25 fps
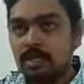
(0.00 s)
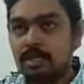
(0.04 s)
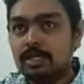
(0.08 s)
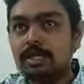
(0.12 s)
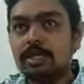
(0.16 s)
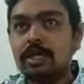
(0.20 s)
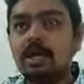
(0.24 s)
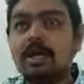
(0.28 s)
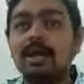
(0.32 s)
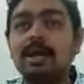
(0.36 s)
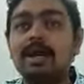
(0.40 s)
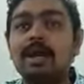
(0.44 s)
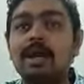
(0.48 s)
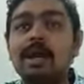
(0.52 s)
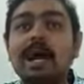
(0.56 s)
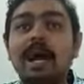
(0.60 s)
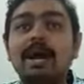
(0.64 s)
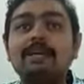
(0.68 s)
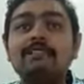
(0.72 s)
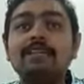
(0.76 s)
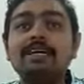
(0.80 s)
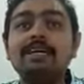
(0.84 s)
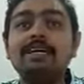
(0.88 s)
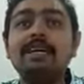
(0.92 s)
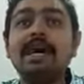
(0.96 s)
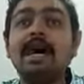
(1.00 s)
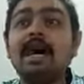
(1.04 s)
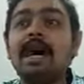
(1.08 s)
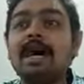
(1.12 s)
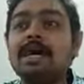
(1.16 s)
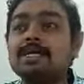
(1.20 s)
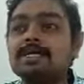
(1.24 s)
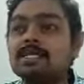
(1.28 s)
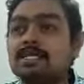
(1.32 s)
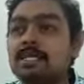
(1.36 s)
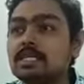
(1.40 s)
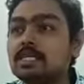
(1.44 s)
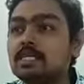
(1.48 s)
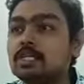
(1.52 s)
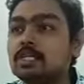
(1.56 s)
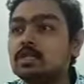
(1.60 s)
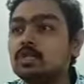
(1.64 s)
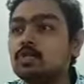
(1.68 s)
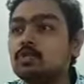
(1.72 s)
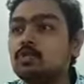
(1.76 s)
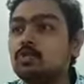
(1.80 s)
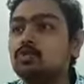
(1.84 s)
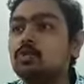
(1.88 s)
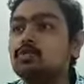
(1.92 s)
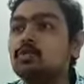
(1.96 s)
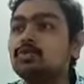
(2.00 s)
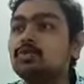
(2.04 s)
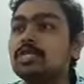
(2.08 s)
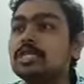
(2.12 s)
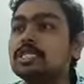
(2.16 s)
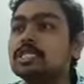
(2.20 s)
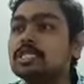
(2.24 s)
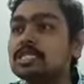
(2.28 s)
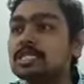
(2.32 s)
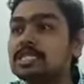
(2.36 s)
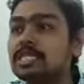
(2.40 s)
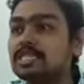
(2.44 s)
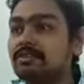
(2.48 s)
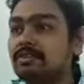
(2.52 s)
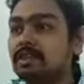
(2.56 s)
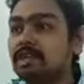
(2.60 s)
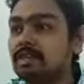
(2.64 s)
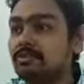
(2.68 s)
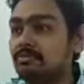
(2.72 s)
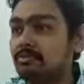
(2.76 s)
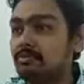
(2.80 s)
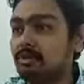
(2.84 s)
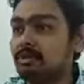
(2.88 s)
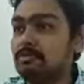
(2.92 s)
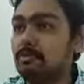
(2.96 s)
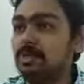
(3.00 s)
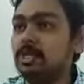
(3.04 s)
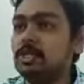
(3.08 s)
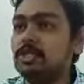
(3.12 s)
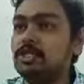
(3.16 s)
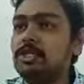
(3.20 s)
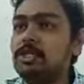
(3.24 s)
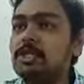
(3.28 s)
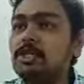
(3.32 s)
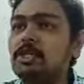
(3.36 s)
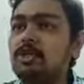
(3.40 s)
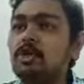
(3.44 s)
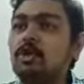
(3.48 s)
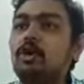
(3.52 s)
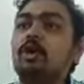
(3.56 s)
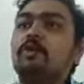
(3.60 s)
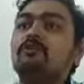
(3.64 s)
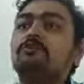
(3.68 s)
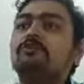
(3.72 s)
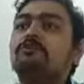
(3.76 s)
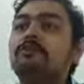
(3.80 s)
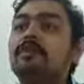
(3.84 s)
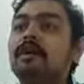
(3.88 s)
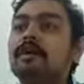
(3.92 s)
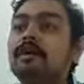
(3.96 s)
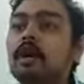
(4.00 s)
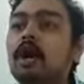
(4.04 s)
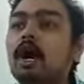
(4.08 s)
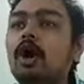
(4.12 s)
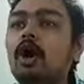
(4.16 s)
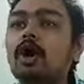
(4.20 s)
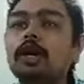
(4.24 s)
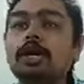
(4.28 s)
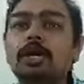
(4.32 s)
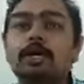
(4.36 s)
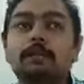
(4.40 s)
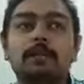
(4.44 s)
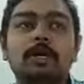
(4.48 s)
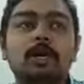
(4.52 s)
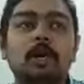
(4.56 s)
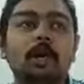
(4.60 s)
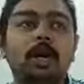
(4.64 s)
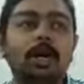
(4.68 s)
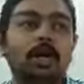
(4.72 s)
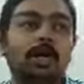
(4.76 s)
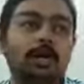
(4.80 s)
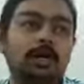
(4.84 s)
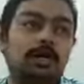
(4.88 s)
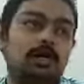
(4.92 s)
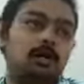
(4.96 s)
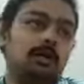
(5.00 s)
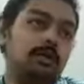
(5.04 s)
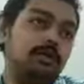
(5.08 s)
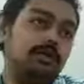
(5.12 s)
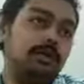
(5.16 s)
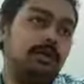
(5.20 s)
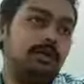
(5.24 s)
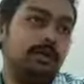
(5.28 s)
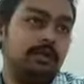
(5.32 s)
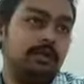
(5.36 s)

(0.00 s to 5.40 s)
They are having access to sensitive information of an entrepreneur,